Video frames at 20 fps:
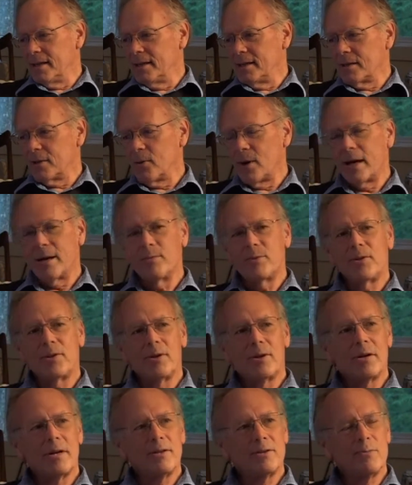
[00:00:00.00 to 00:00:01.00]
Quantum
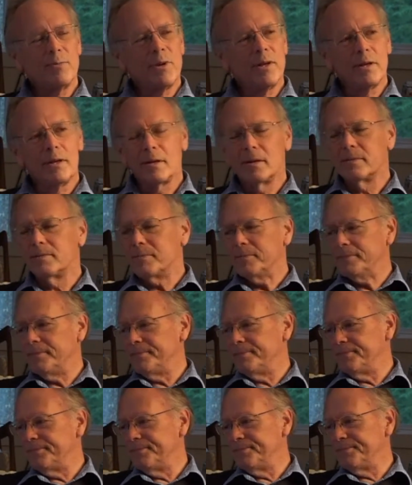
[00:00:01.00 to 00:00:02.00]
theory has been
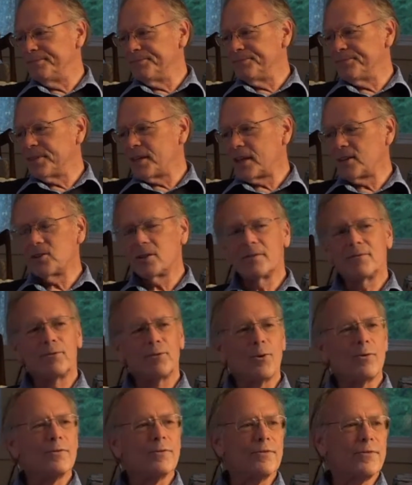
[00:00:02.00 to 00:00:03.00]
tested for
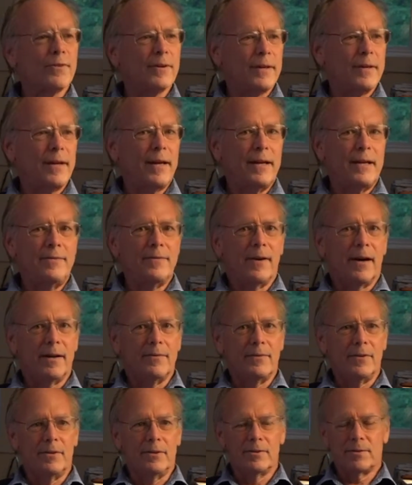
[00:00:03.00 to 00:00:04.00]
over 85
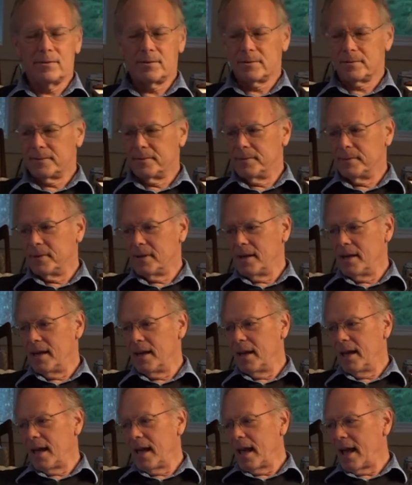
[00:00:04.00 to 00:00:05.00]
years.
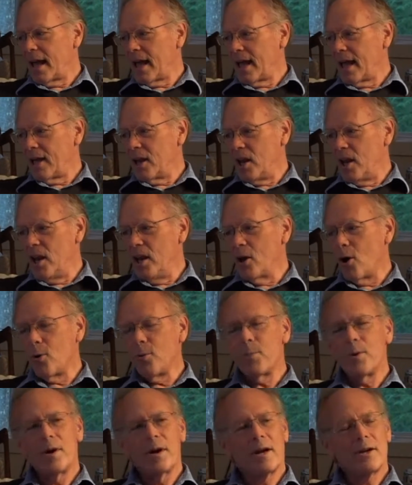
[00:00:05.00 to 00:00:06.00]
No
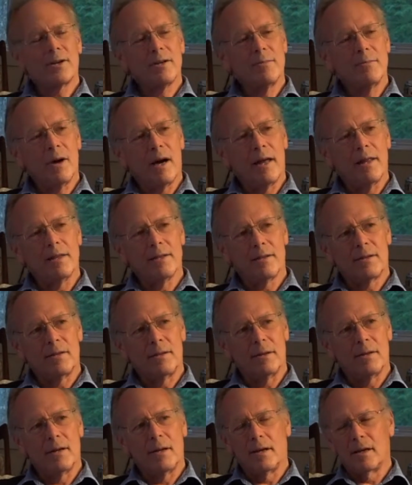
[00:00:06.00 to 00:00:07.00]
prediction by this
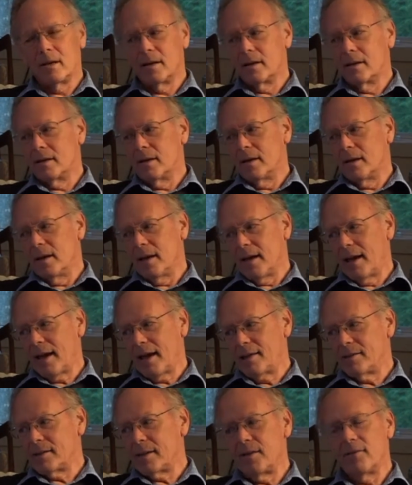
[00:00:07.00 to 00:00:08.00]
theory
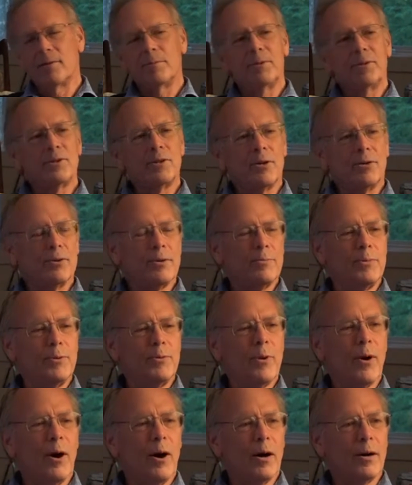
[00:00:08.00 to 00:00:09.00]
has ever been shown to be wrong.